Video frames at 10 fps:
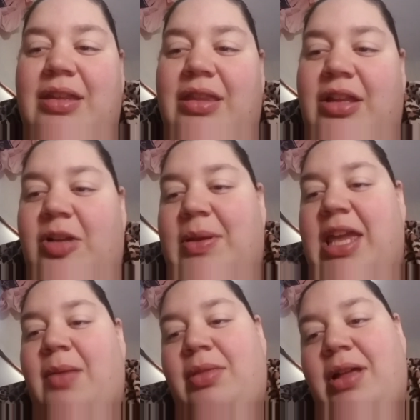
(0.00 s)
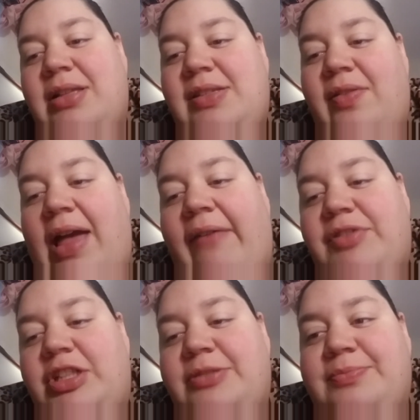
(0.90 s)
there became lots of
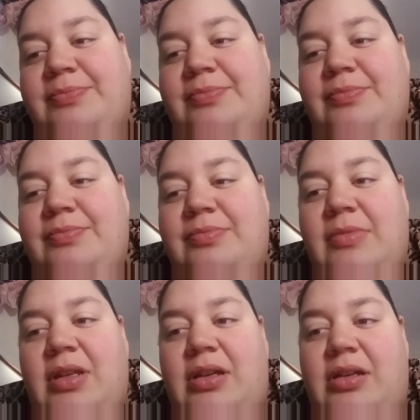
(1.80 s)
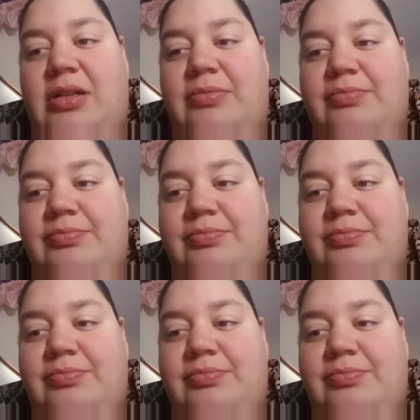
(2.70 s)
laughter. Um,